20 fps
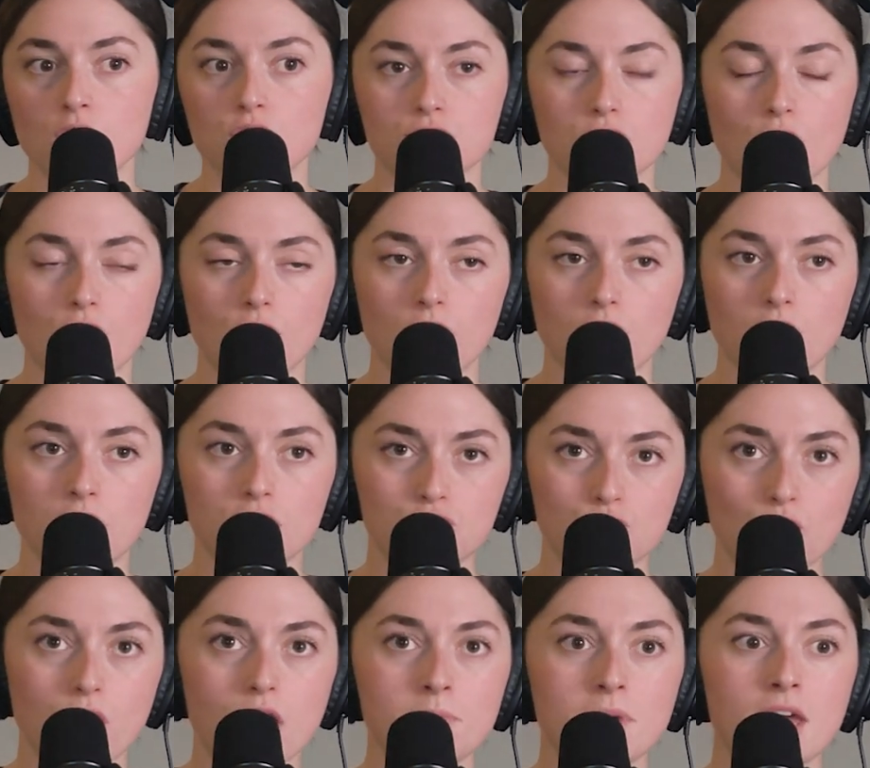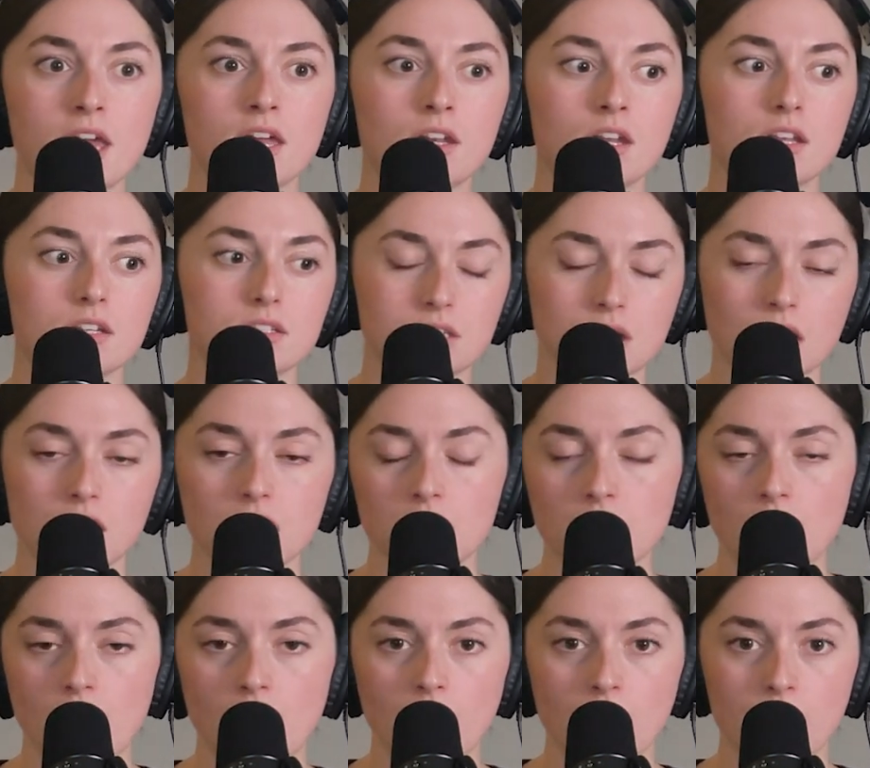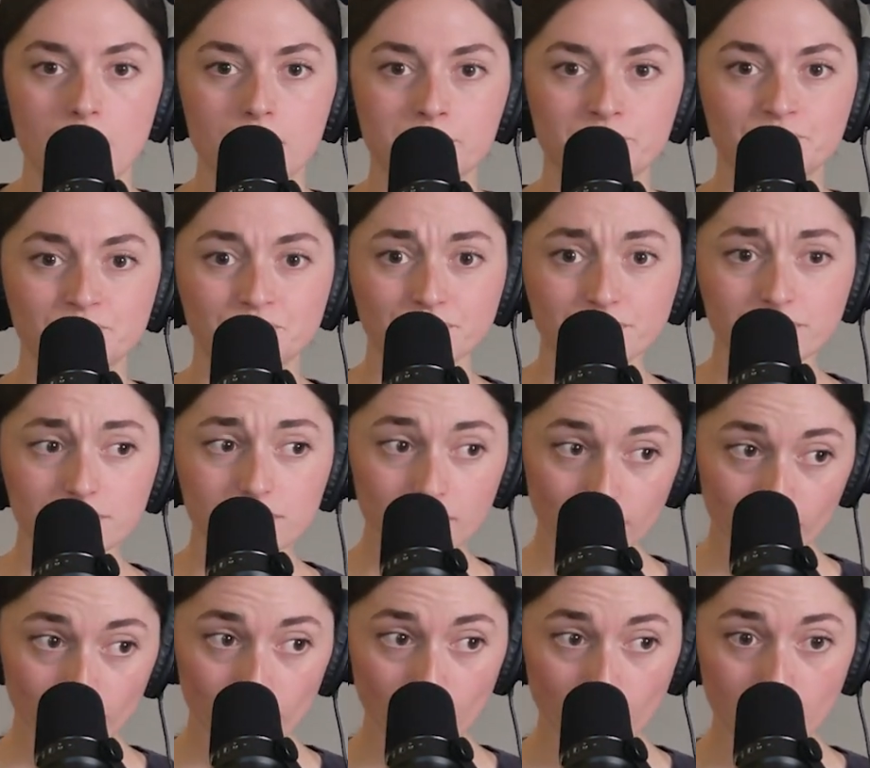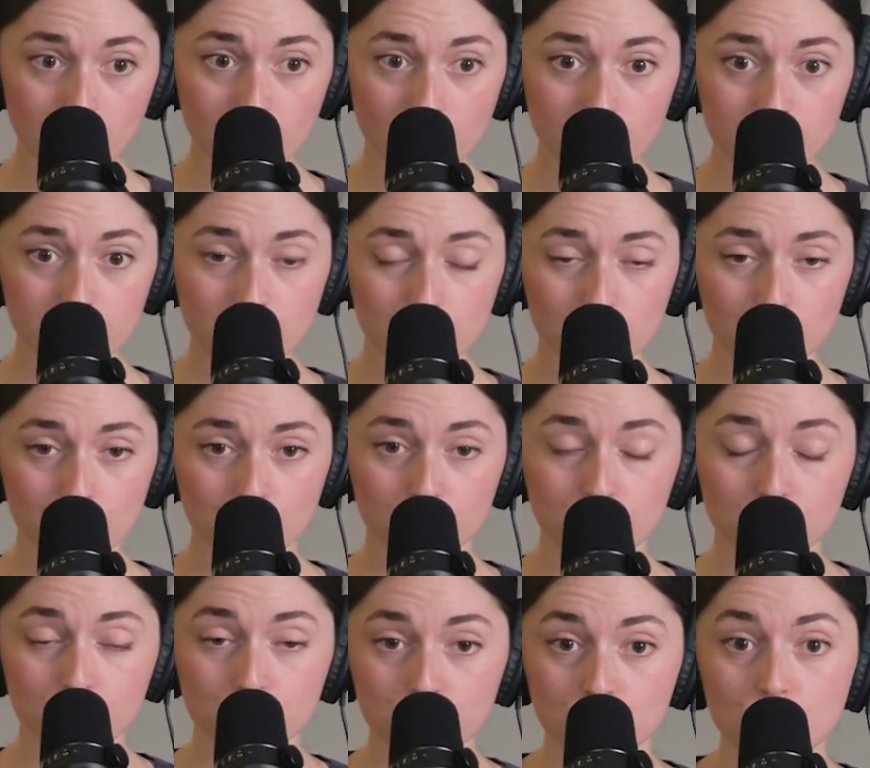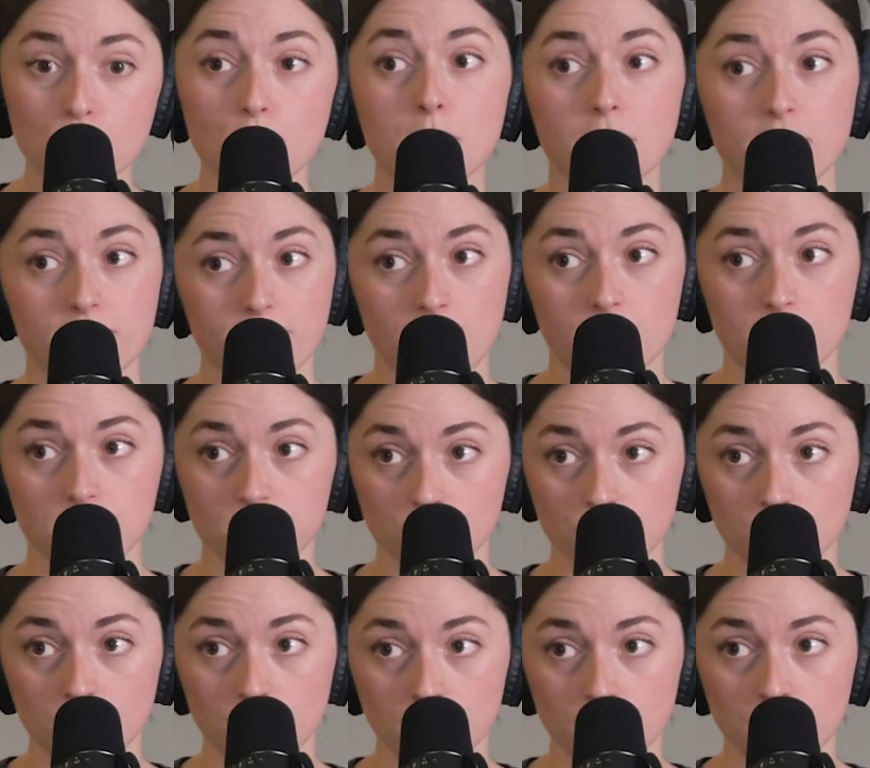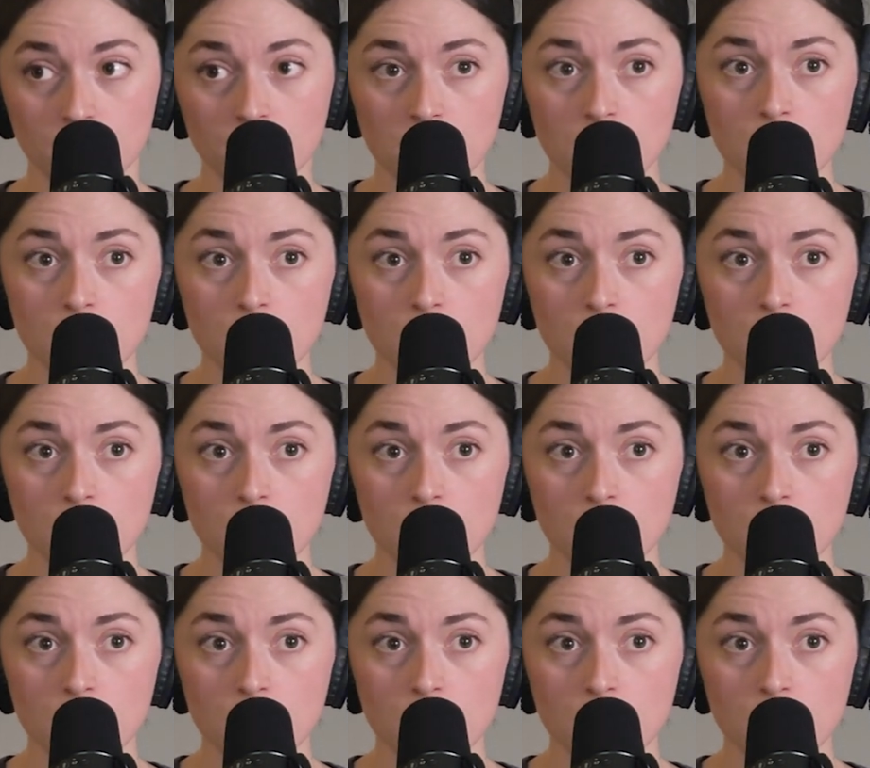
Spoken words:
So enjoyment, studying ahead, and you're super fast learner.